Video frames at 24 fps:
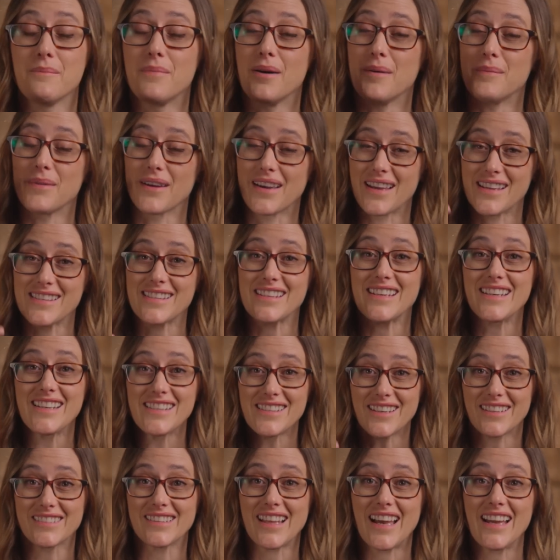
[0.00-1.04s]
but because it is
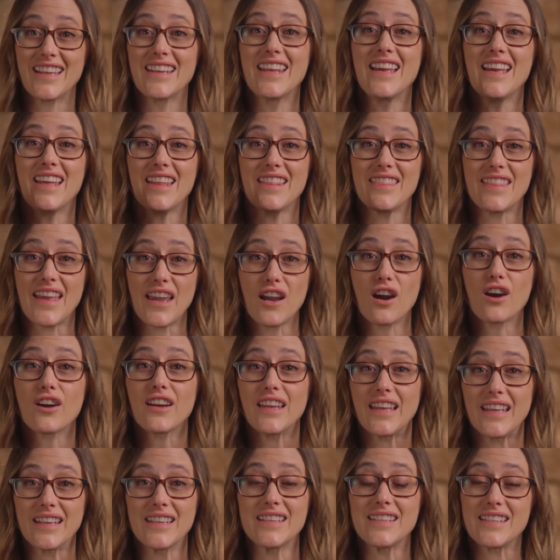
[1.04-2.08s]
online, they are
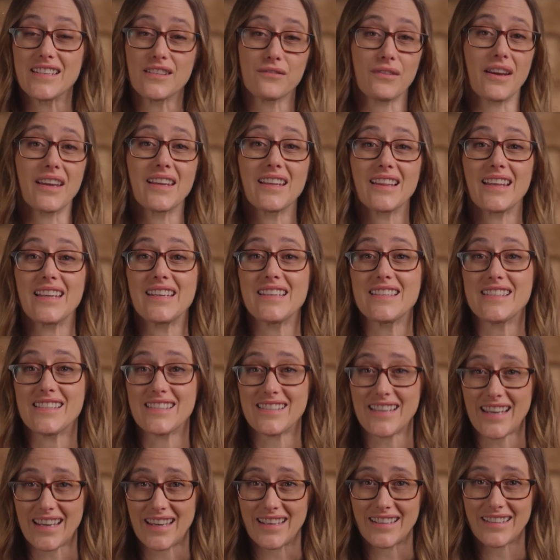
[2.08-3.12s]
in a dysregulated
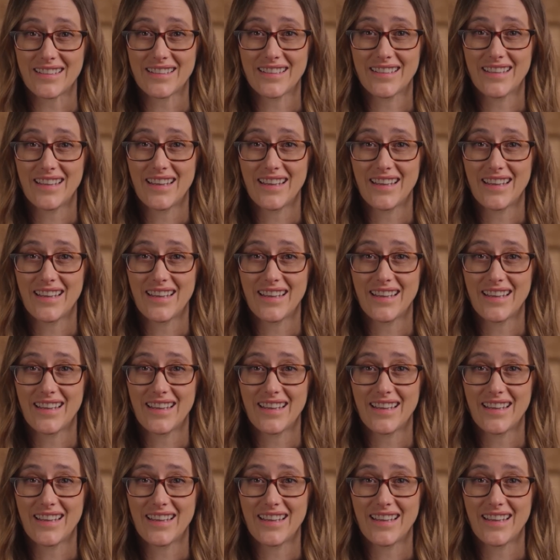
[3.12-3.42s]
state.